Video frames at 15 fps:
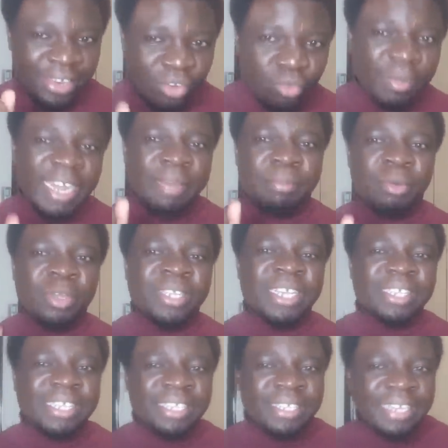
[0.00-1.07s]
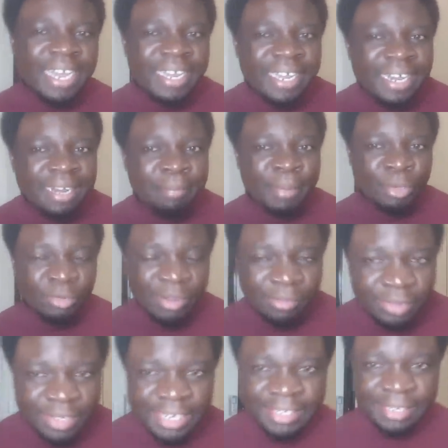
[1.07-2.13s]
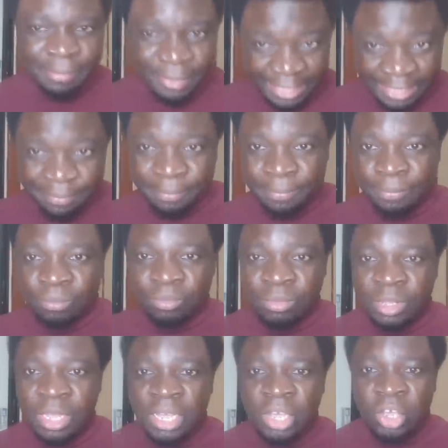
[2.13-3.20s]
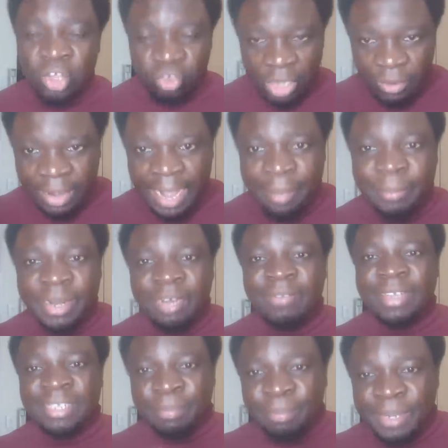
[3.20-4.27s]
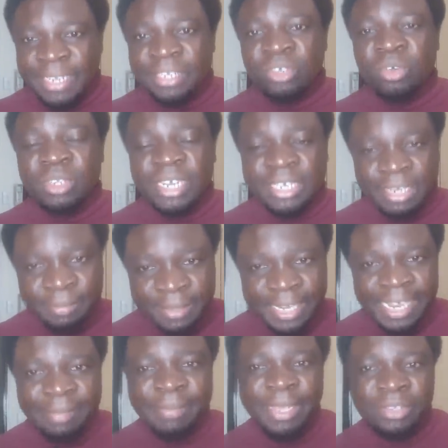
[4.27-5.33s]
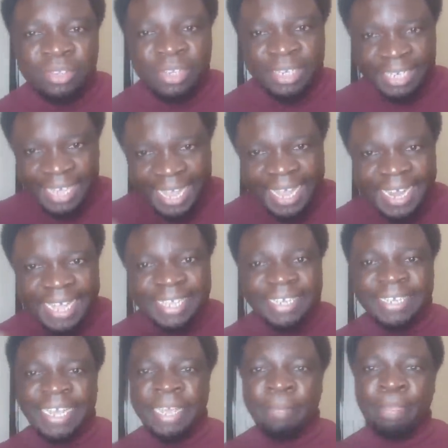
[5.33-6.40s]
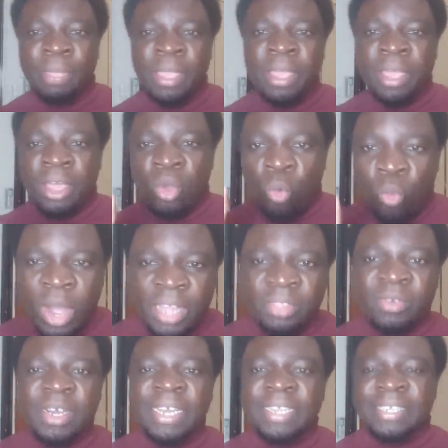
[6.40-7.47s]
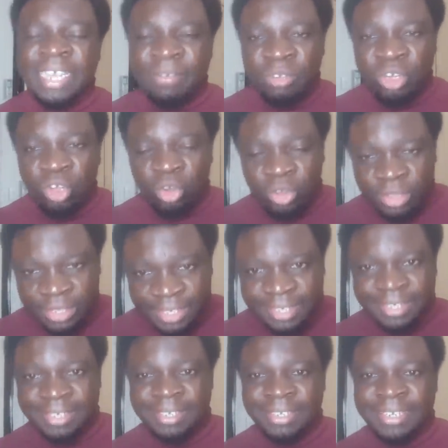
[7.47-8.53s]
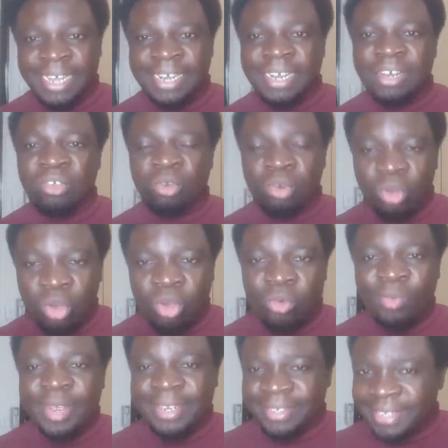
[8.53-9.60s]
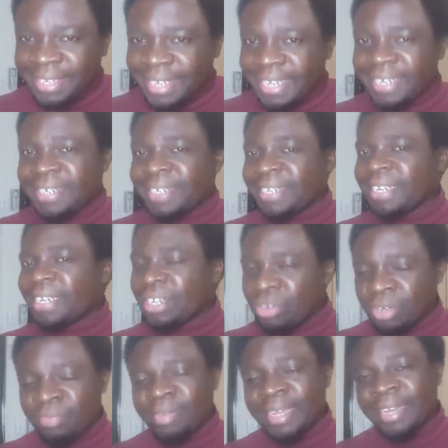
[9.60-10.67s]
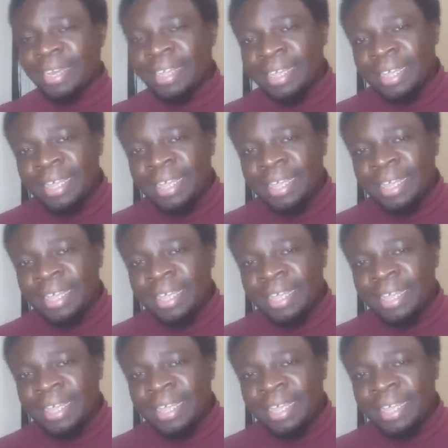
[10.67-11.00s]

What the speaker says: You might be watching this channel, but you have not yet subscribed. So our humble request, please consider subscribing so that another time, once we release a video on this channel, you will always get notified.